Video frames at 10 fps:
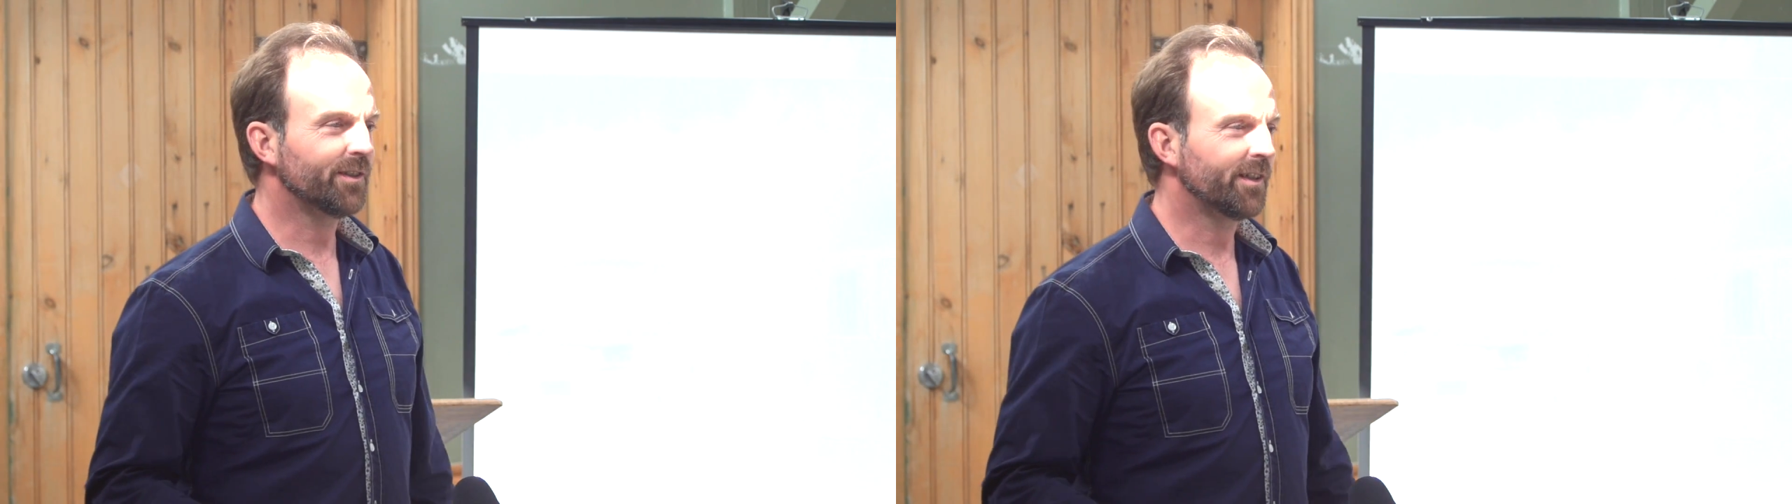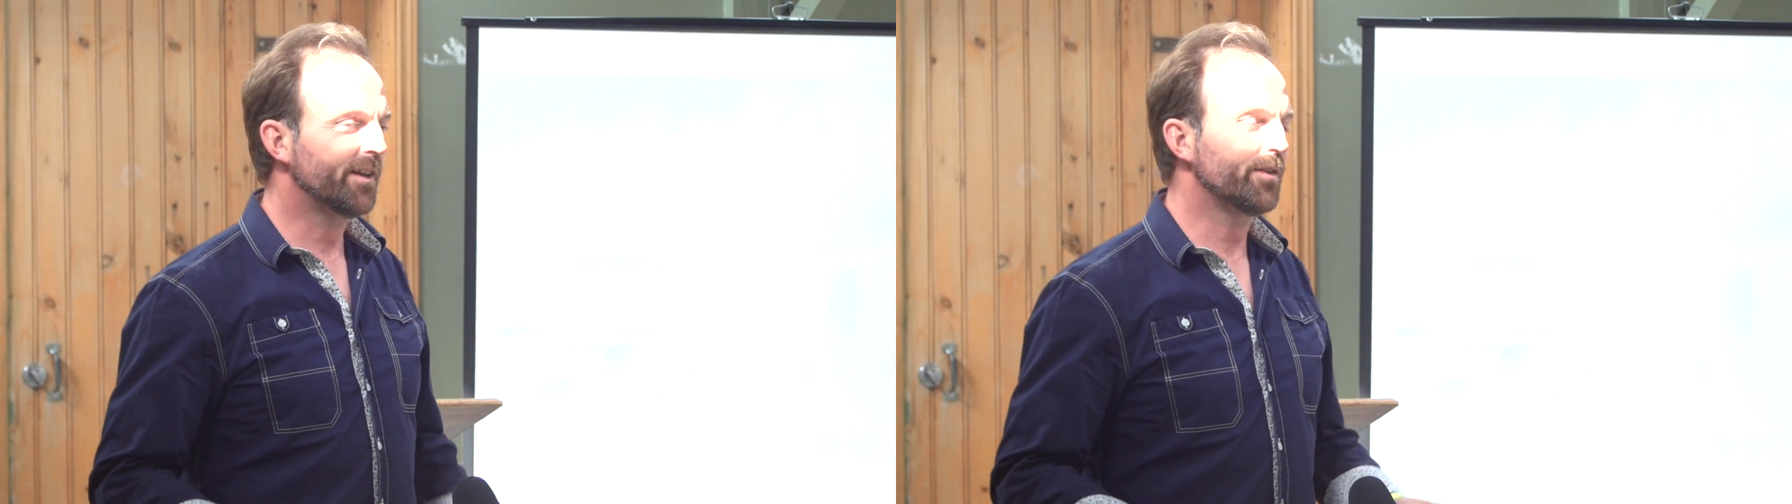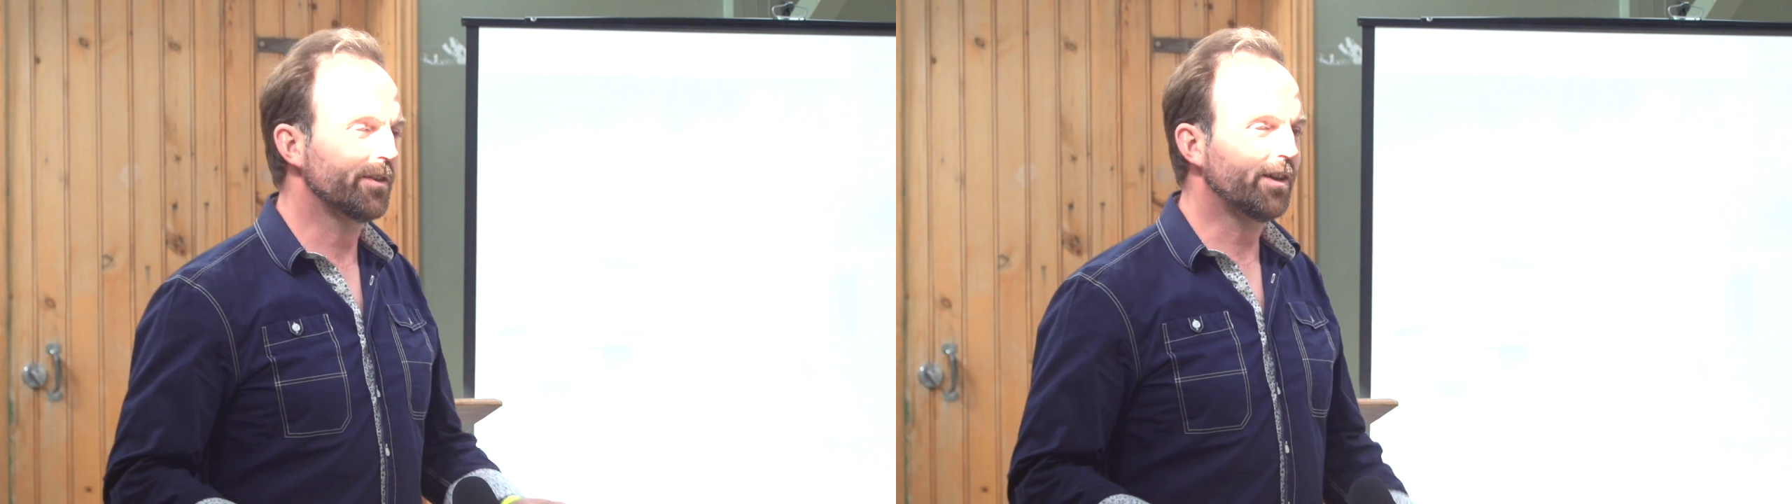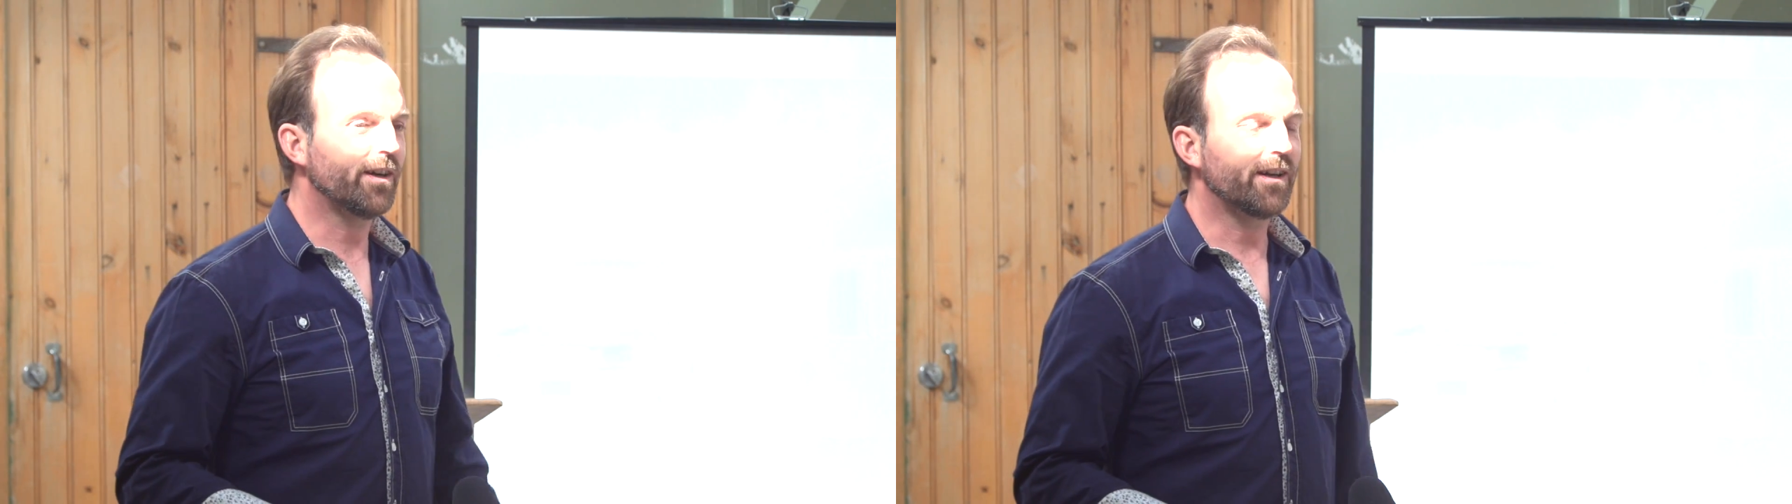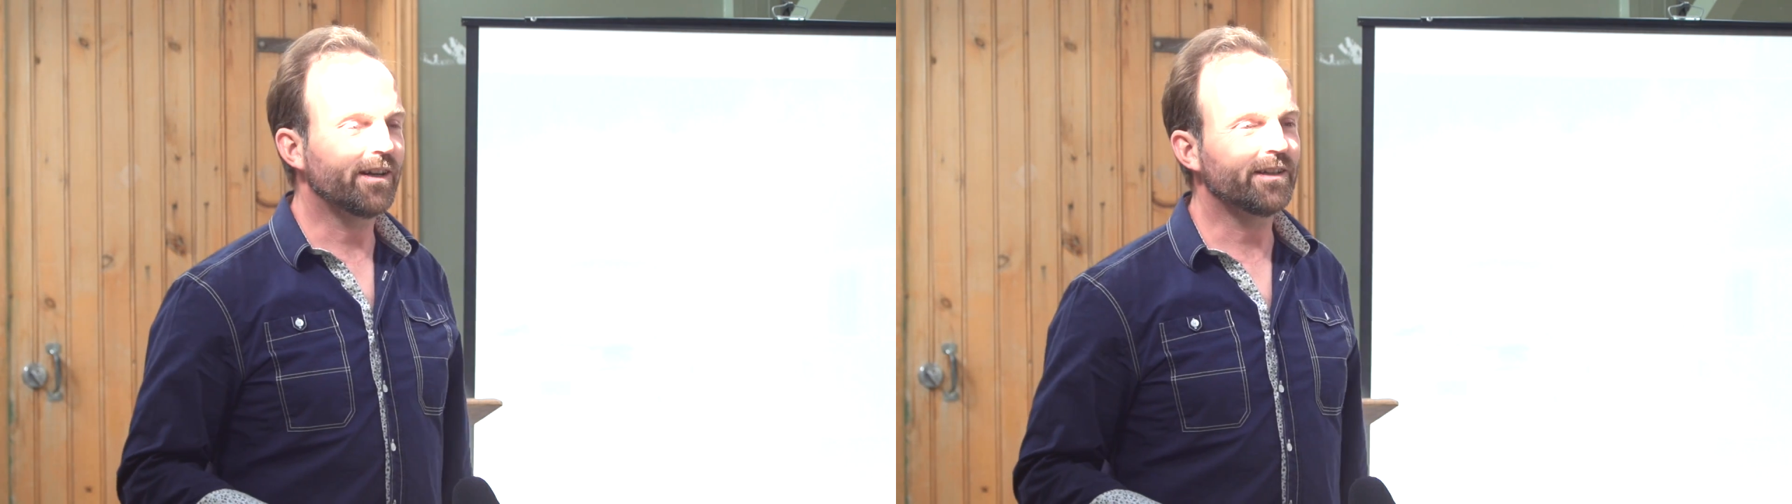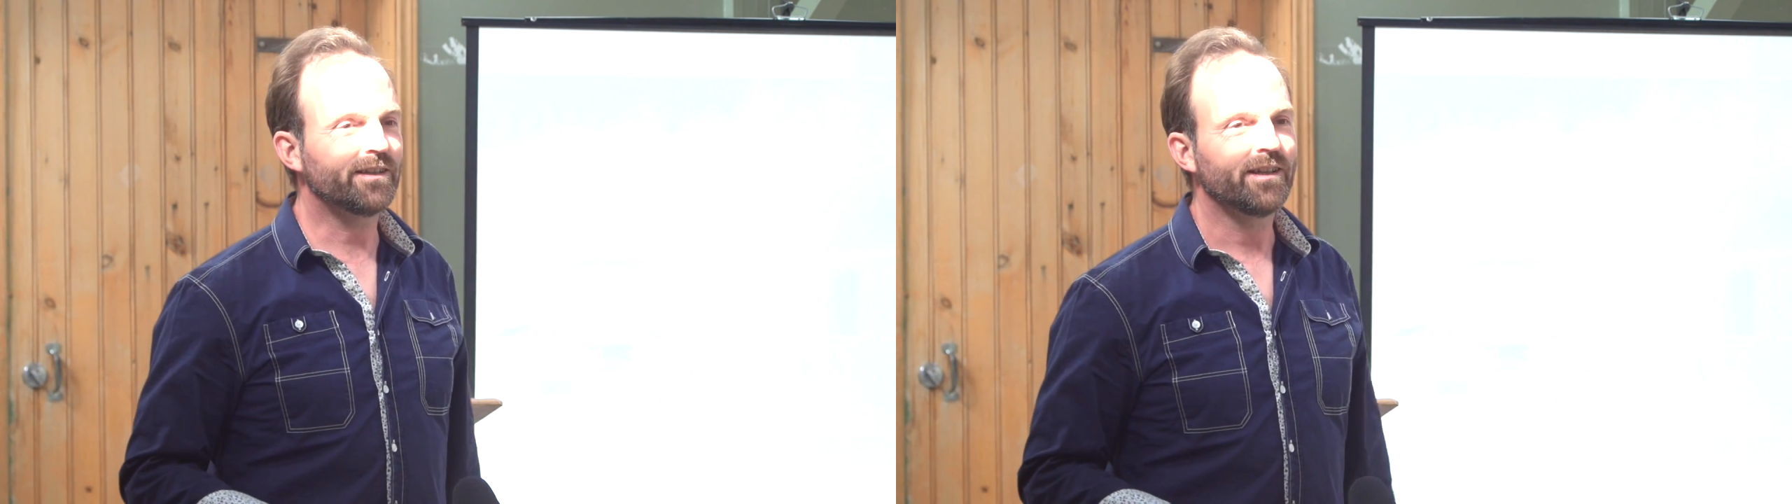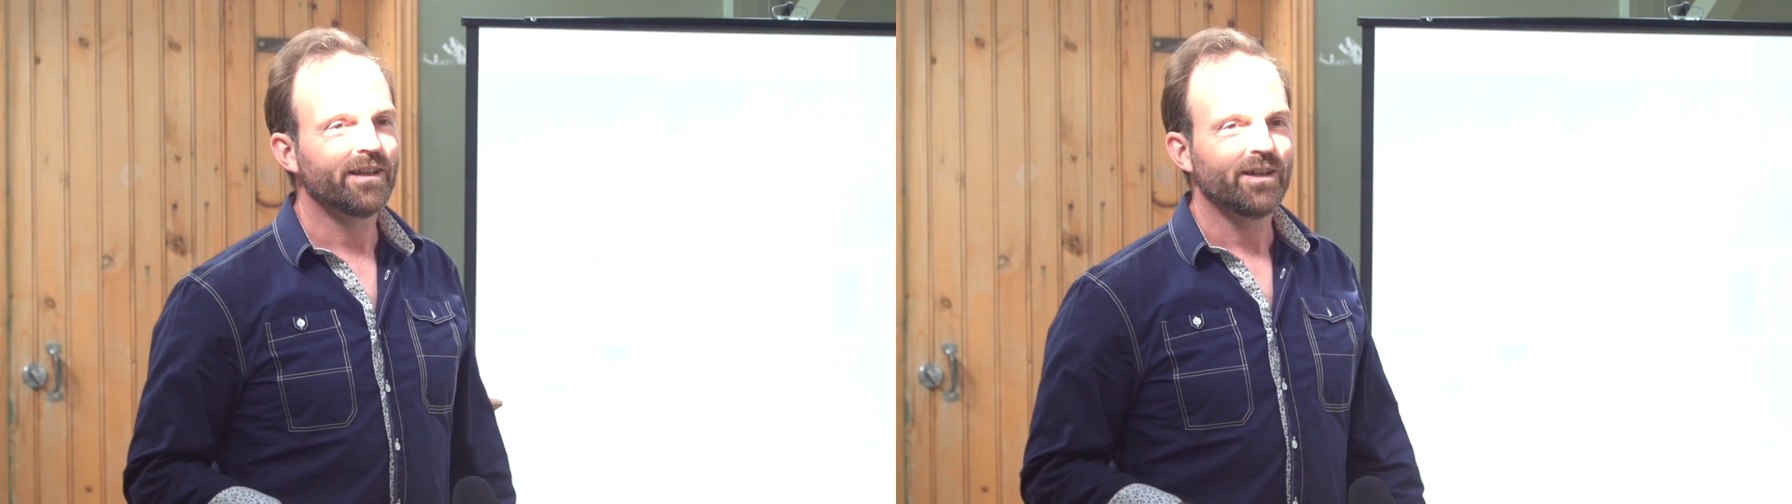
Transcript: and got out of the car and